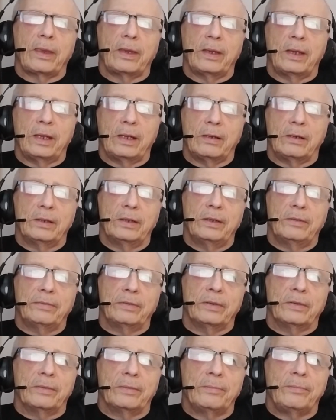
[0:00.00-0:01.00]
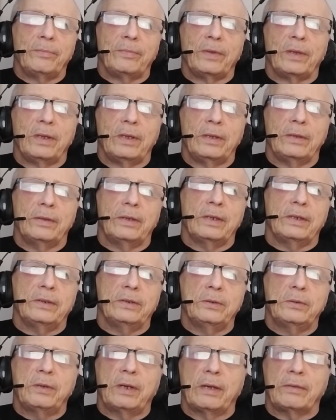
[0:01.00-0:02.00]
However, they
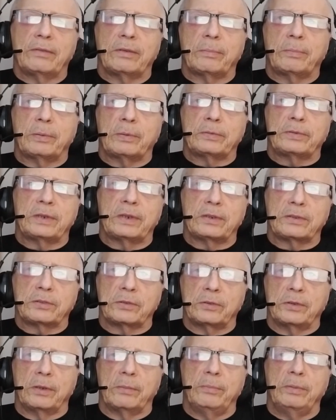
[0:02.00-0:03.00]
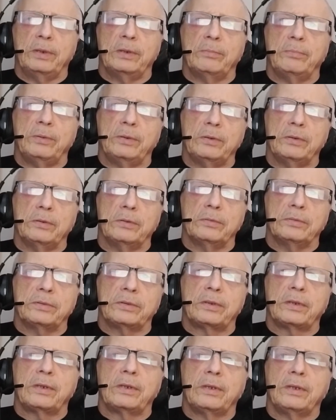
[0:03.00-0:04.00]
do have the potential to be
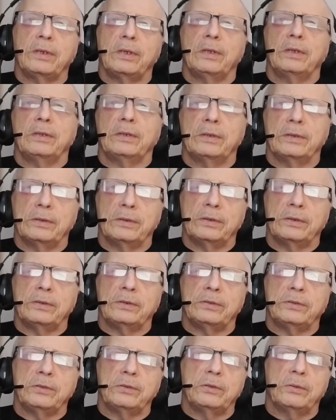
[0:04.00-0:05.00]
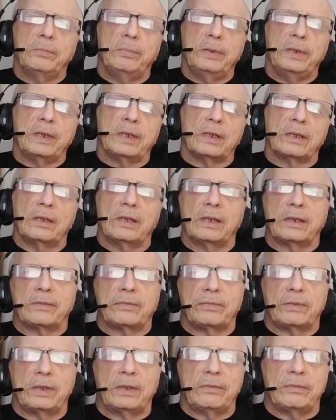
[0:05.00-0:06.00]
abused due to being like
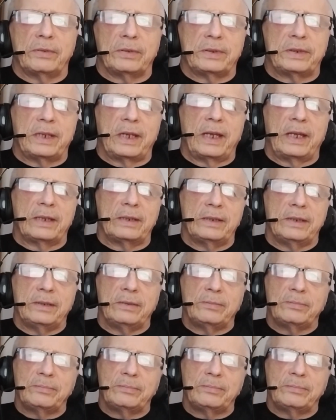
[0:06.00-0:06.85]
flavored candy.